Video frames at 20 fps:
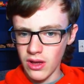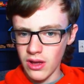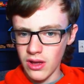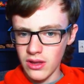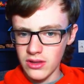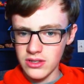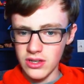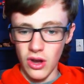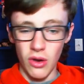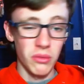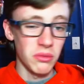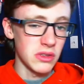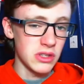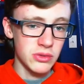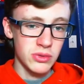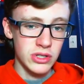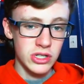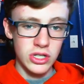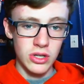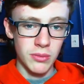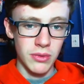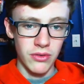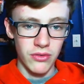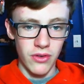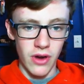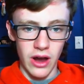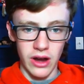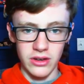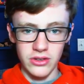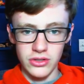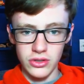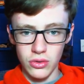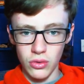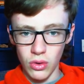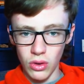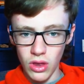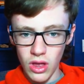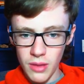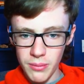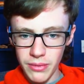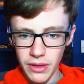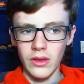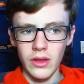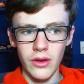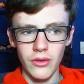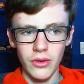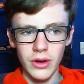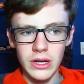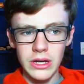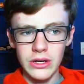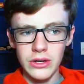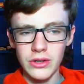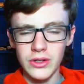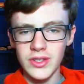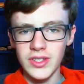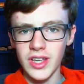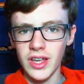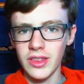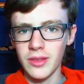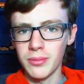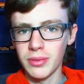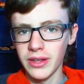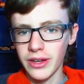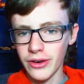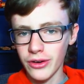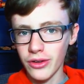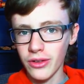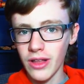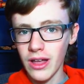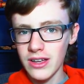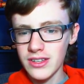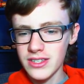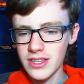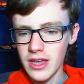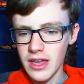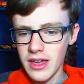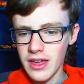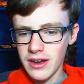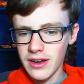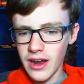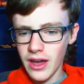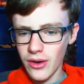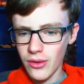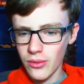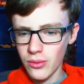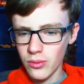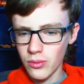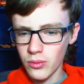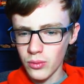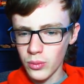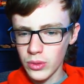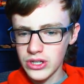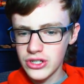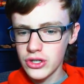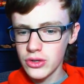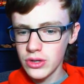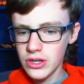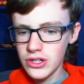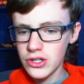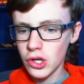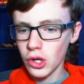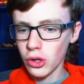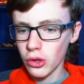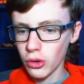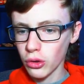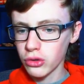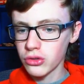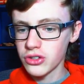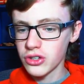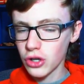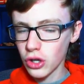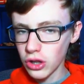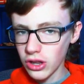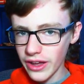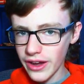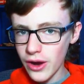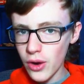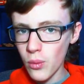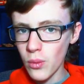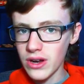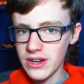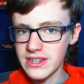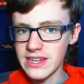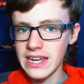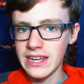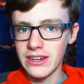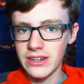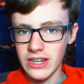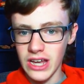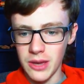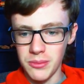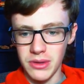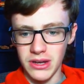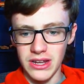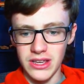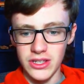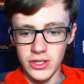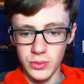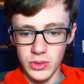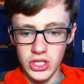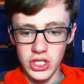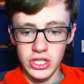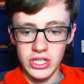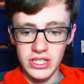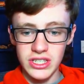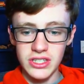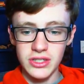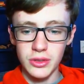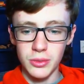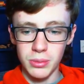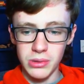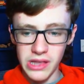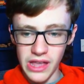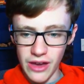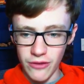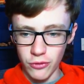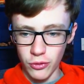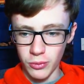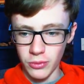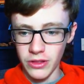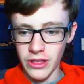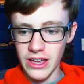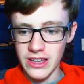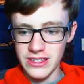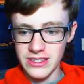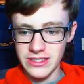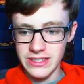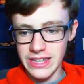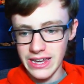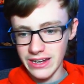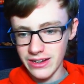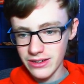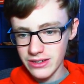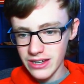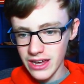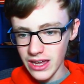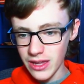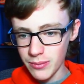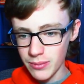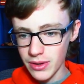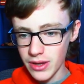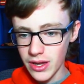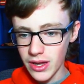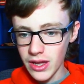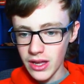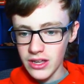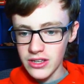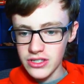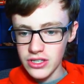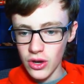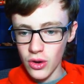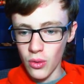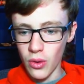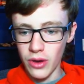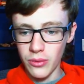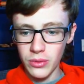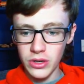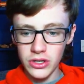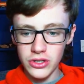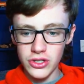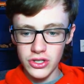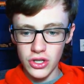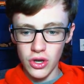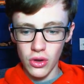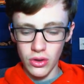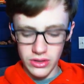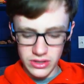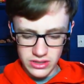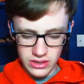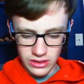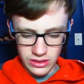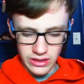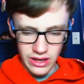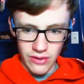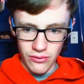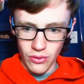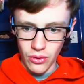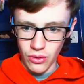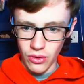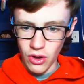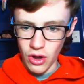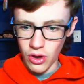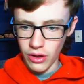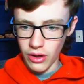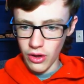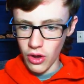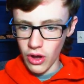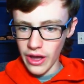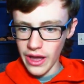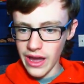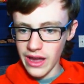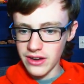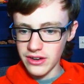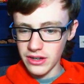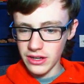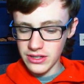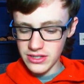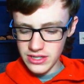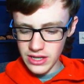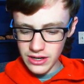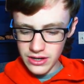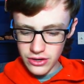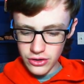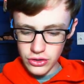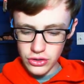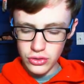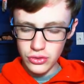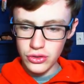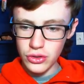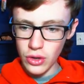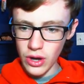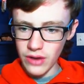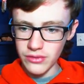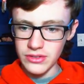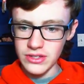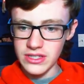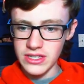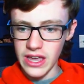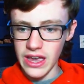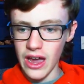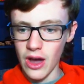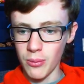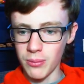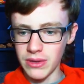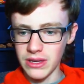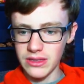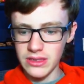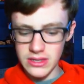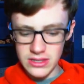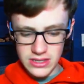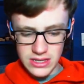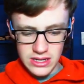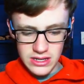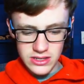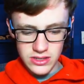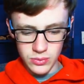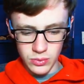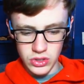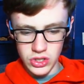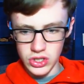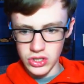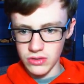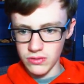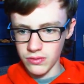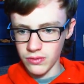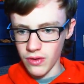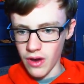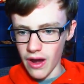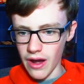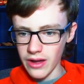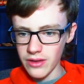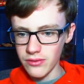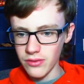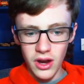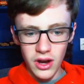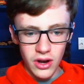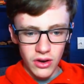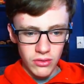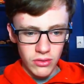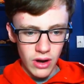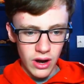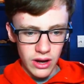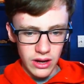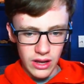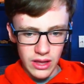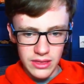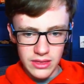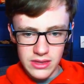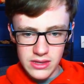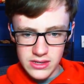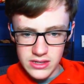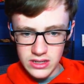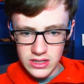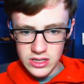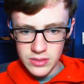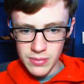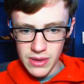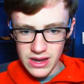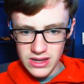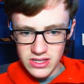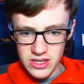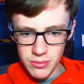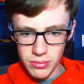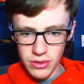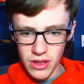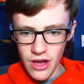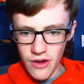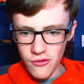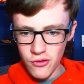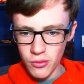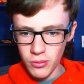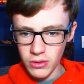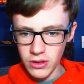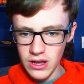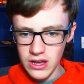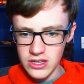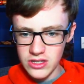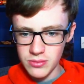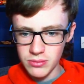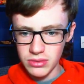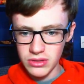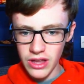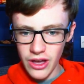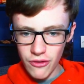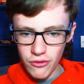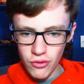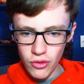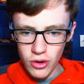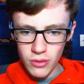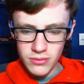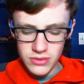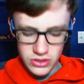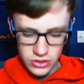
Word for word: So we should be fine. Scroll up. Right here inside the player class, now we do need to declare what data type it is, which this is a platform class data type. So, and we can just call this level. And inside here, you do have to say how big this is, which is 5. Right, and this expects a platform class platforms.